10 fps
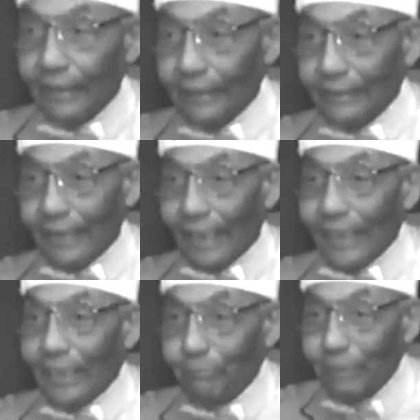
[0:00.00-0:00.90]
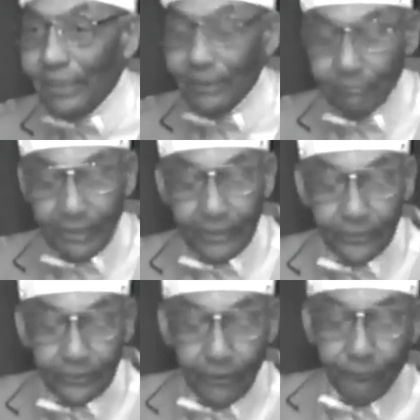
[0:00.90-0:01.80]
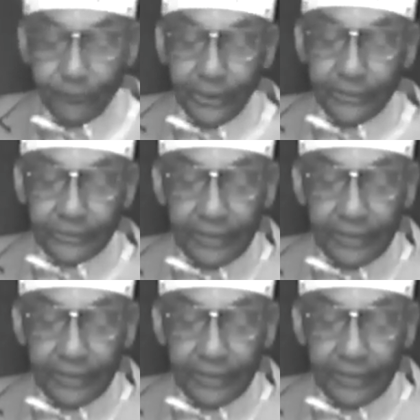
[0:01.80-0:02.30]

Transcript: The AB means the first